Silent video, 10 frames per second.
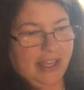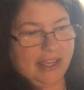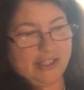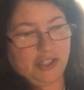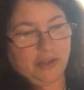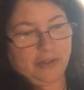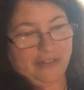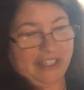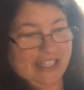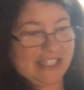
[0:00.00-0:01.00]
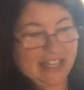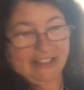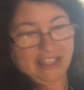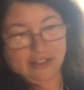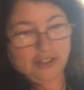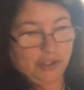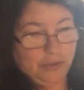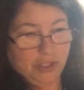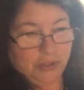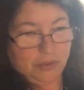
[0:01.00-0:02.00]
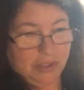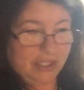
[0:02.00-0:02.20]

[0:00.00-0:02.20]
because, you know, there really is nothing else to do.